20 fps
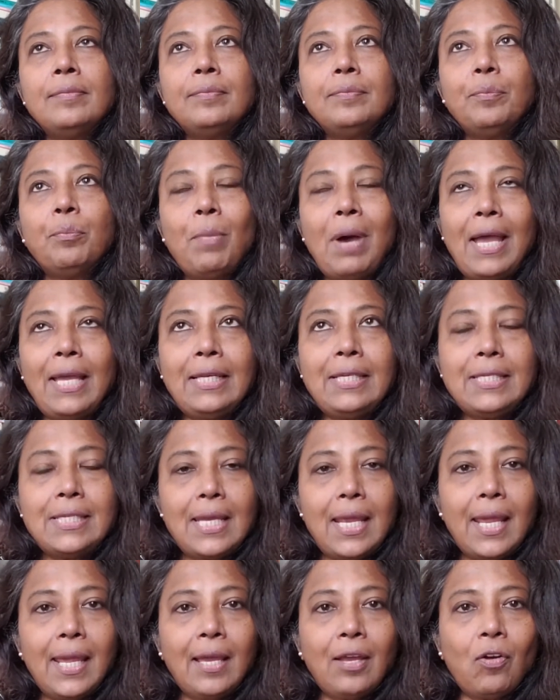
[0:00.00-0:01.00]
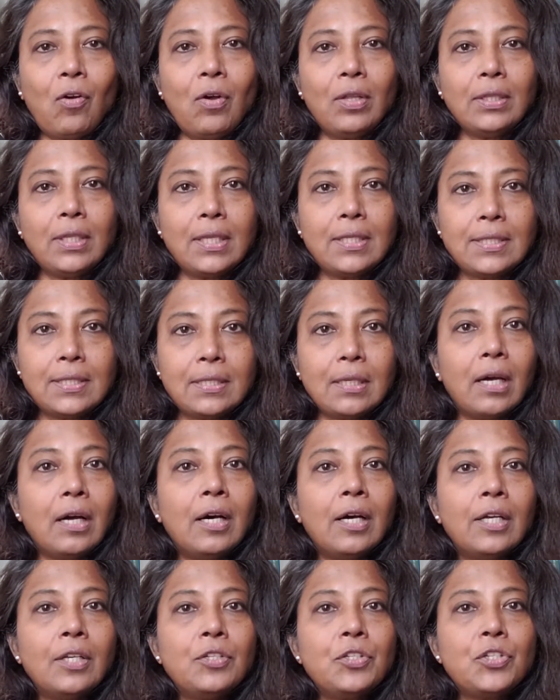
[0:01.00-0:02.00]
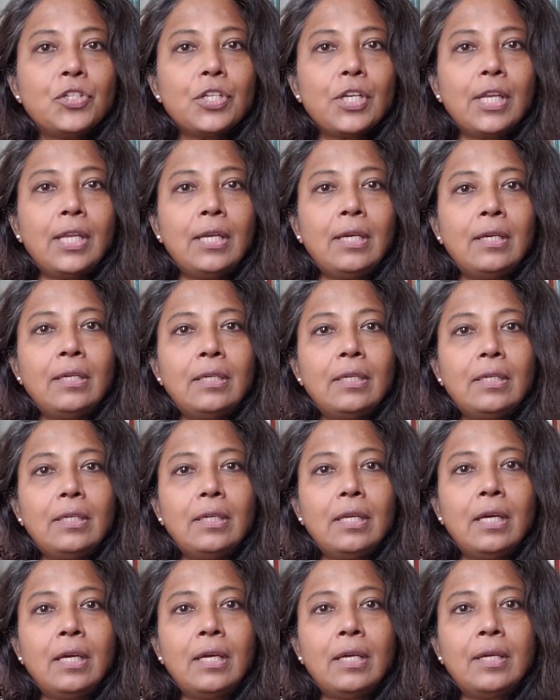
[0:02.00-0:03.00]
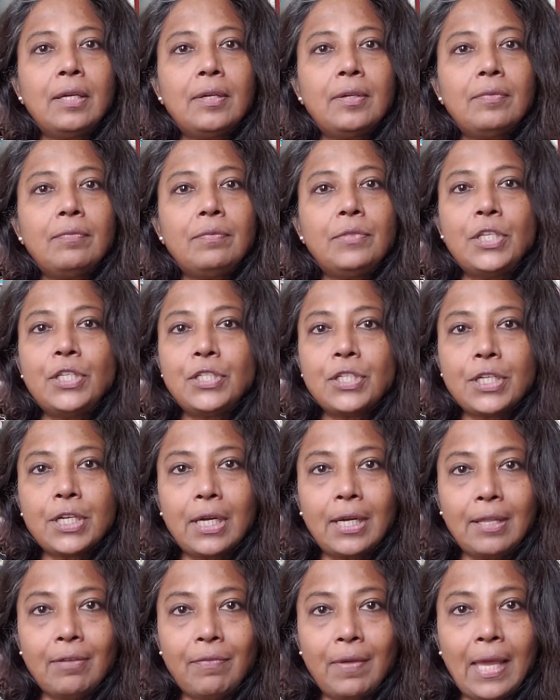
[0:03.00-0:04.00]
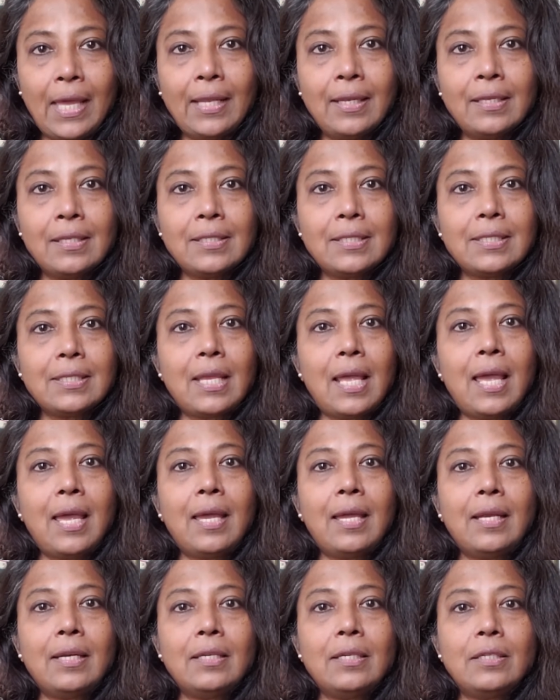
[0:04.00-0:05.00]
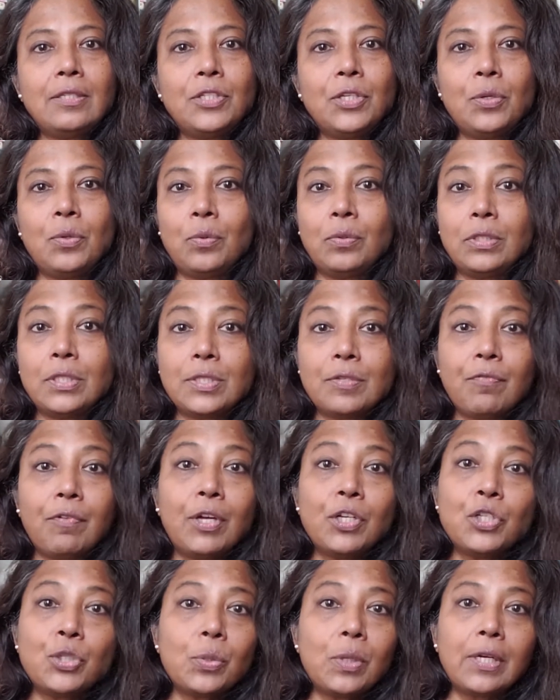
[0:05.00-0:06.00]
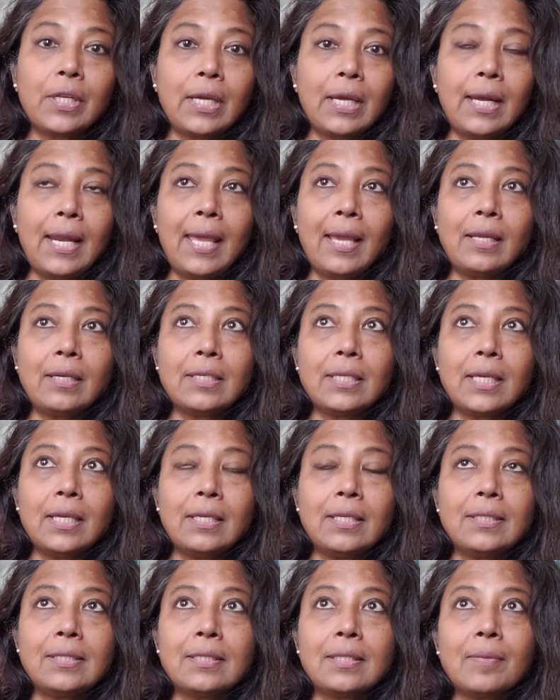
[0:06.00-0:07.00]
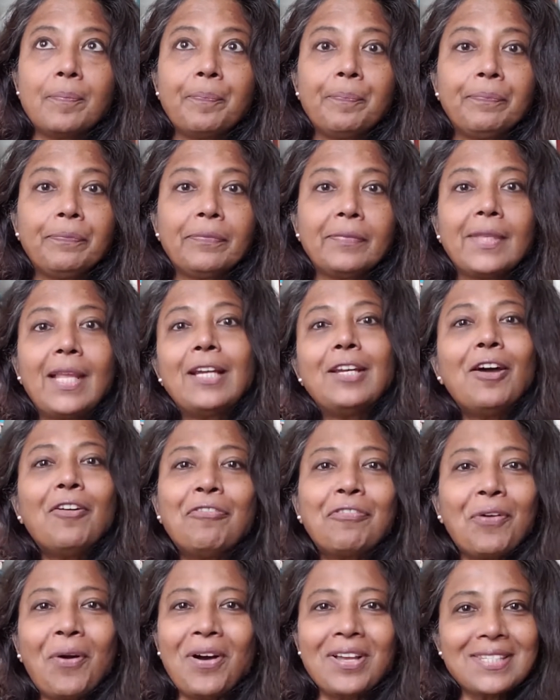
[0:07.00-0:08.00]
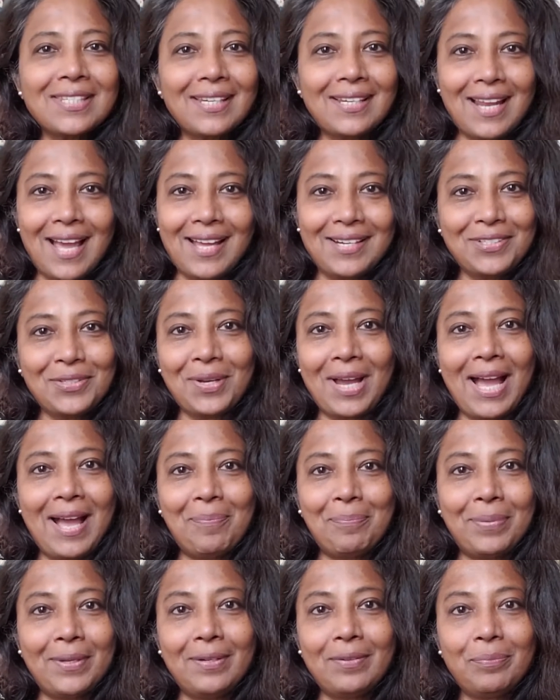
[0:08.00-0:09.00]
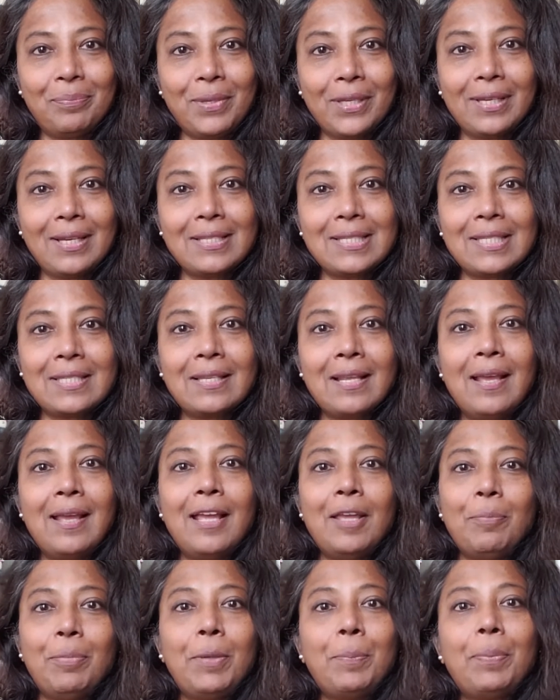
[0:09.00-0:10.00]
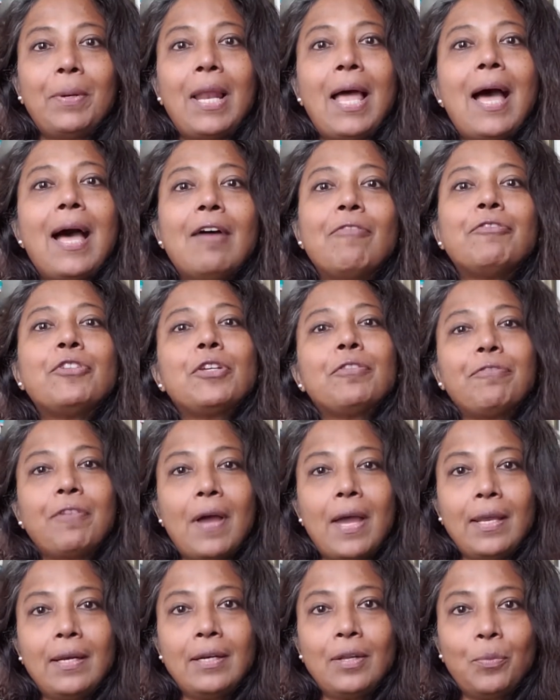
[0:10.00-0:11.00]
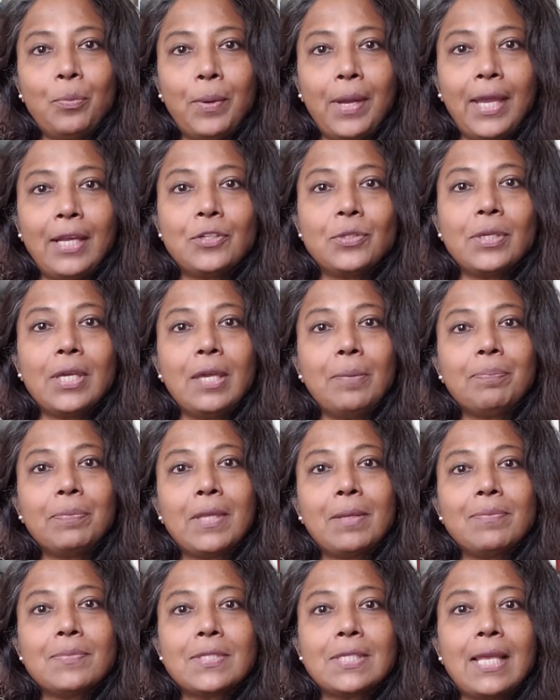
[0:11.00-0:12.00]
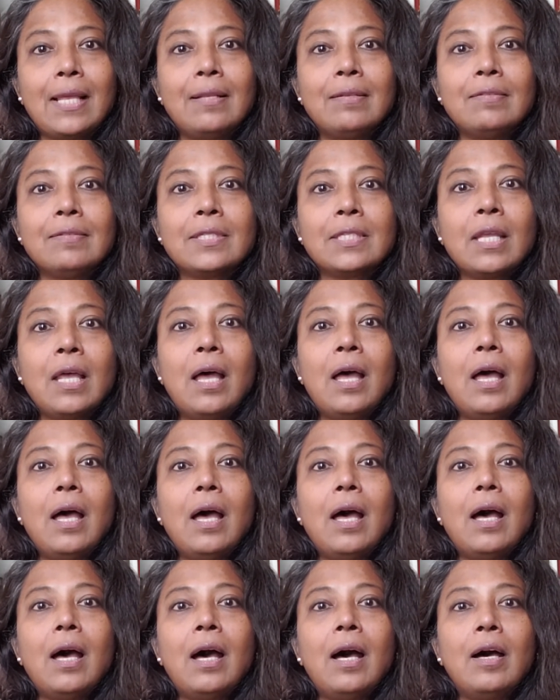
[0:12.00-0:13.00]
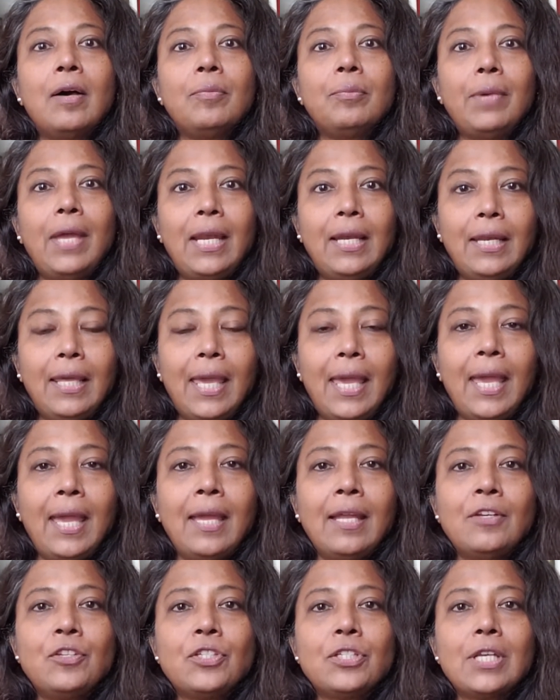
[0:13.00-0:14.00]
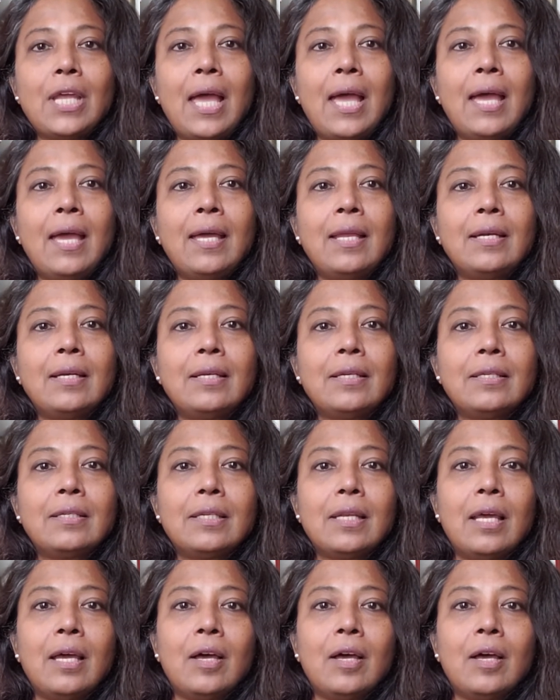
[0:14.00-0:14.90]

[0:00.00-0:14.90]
My take on the surge in digital events and this virtual connect is that of course it had to happen because people have to find a way to keep themselves engaged and